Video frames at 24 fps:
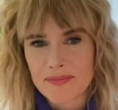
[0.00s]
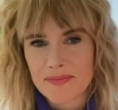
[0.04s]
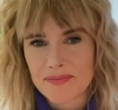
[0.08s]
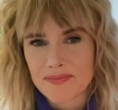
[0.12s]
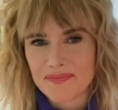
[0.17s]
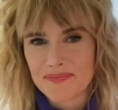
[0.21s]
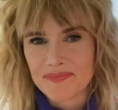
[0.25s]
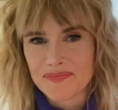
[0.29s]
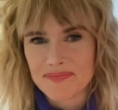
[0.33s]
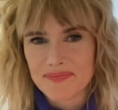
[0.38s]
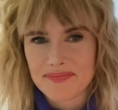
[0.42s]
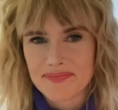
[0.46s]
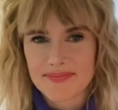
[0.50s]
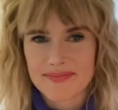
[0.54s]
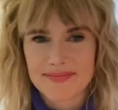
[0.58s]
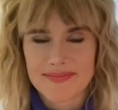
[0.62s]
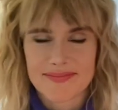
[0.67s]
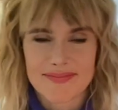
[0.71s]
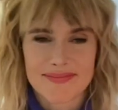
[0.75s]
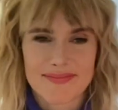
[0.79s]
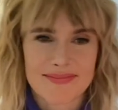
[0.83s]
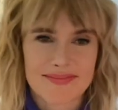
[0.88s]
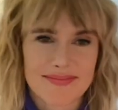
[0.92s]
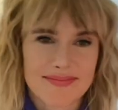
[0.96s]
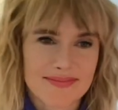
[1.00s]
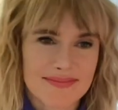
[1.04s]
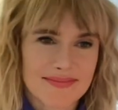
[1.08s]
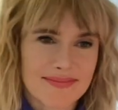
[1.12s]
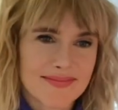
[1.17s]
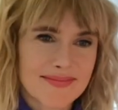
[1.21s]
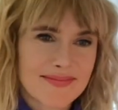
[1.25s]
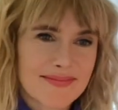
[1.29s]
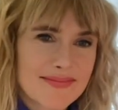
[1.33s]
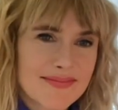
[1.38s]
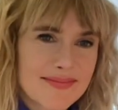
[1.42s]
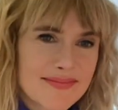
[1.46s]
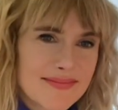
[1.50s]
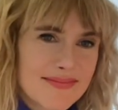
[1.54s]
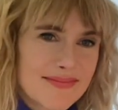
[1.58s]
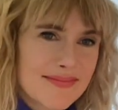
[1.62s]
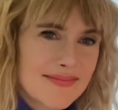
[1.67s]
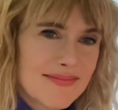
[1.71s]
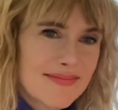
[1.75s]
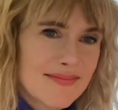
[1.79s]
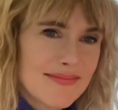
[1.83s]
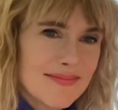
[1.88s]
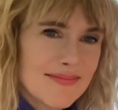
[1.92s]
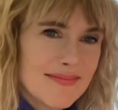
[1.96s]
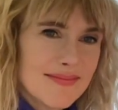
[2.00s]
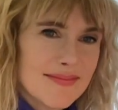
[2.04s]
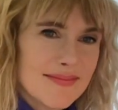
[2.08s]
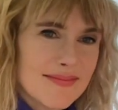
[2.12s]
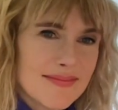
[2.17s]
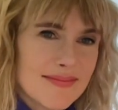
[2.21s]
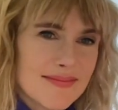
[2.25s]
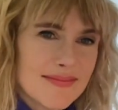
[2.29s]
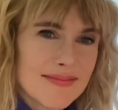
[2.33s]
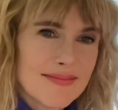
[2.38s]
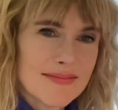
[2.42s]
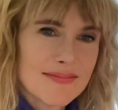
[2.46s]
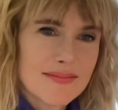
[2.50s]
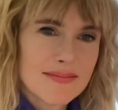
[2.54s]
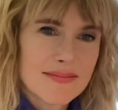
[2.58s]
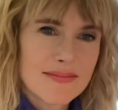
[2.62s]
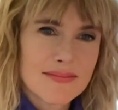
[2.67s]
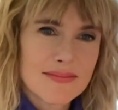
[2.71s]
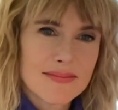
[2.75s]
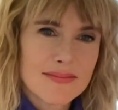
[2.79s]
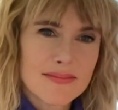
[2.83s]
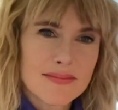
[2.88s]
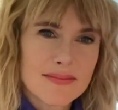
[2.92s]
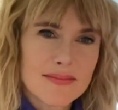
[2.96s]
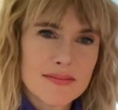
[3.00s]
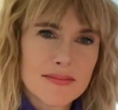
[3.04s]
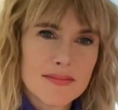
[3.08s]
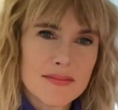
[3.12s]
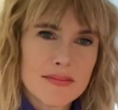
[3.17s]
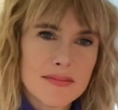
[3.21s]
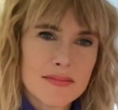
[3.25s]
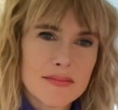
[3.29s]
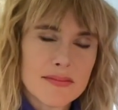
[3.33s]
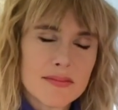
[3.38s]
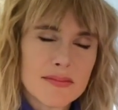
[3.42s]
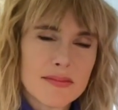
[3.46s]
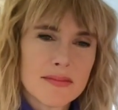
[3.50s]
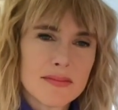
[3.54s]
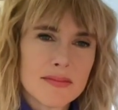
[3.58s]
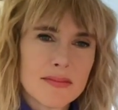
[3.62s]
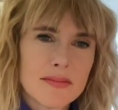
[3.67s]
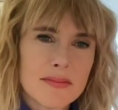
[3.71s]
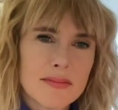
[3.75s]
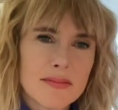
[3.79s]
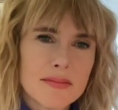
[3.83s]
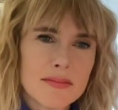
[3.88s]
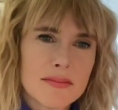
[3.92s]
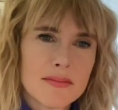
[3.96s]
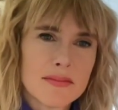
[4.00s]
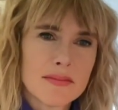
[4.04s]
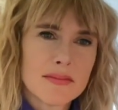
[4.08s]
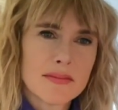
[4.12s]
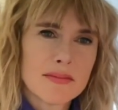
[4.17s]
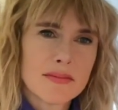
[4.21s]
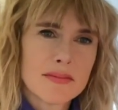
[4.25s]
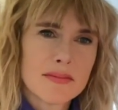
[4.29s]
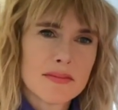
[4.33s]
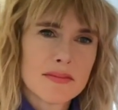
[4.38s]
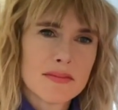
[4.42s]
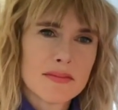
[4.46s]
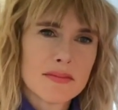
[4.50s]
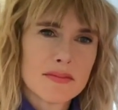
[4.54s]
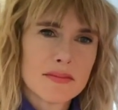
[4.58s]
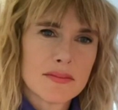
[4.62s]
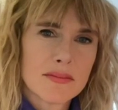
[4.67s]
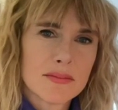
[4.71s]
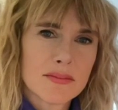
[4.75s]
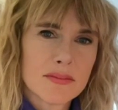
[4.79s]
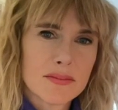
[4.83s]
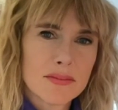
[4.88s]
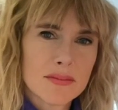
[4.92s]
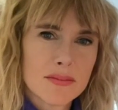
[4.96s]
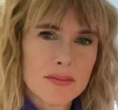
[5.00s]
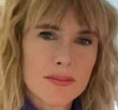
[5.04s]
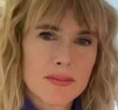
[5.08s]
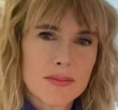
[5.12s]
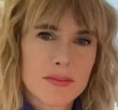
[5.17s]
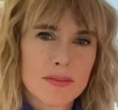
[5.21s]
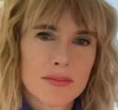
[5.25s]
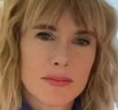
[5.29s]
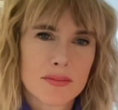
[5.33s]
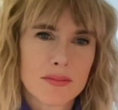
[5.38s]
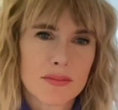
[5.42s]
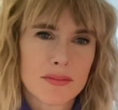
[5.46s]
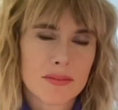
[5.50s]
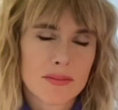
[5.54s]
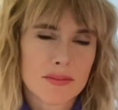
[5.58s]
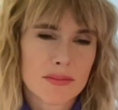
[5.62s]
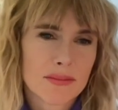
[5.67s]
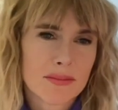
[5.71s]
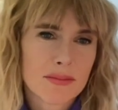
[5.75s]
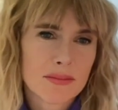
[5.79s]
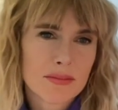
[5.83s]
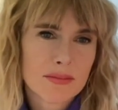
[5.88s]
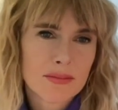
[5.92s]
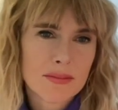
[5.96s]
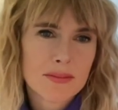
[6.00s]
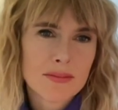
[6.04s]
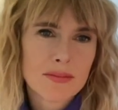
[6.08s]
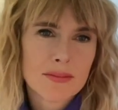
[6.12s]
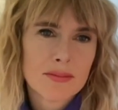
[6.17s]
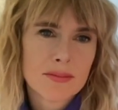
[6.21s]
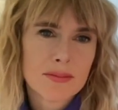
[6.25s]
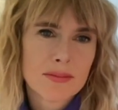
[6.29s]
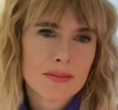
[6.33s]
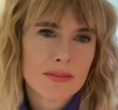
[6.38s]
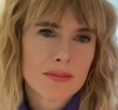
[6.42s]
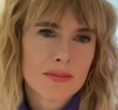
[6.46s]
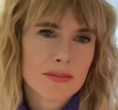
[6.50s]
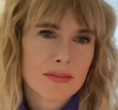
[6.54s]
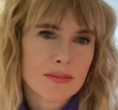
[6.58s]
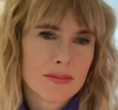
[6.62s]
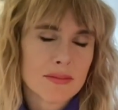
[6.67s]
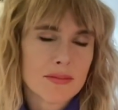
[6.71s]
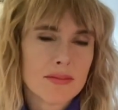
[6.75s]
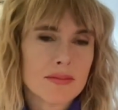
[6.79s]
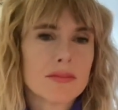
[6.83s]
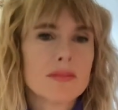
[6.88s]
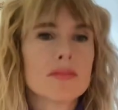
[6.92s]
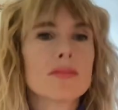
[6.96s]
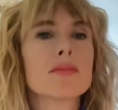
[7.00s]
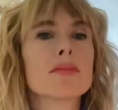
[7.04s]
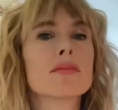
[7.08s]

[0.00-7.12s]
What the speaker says: No words are spoken by the person on screen.